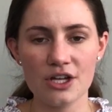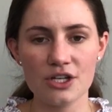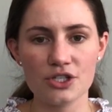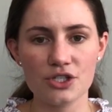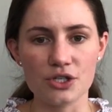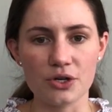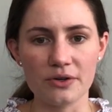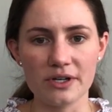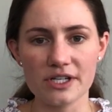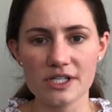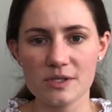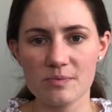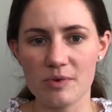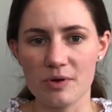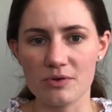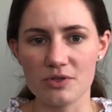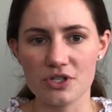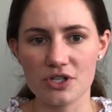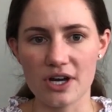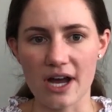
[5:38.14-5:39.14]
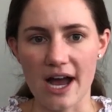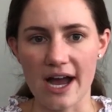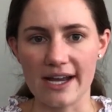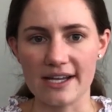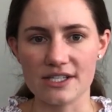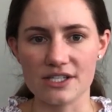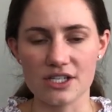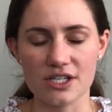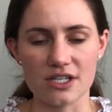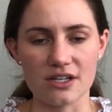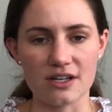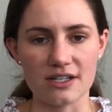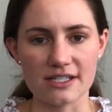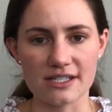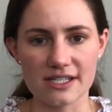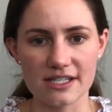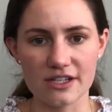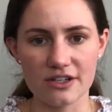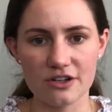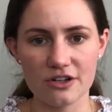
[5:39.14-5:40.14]
Don't expose your eyes to
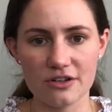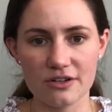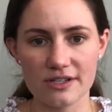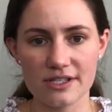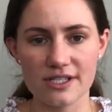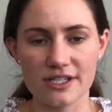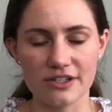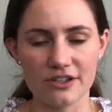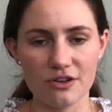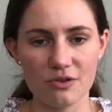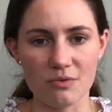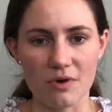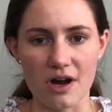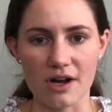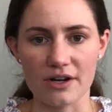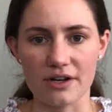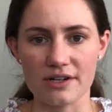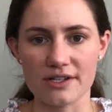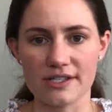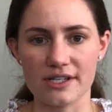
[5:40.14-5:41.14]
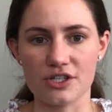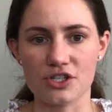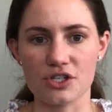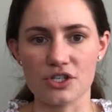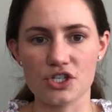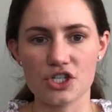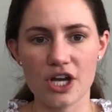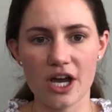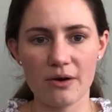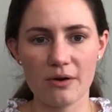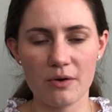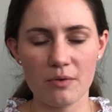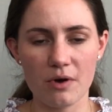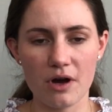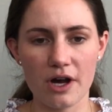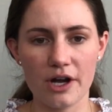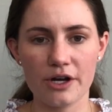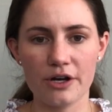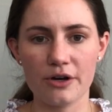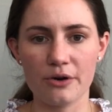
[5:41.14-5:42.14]
non-sterile water such as shower
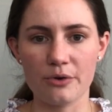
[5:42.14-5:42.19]
water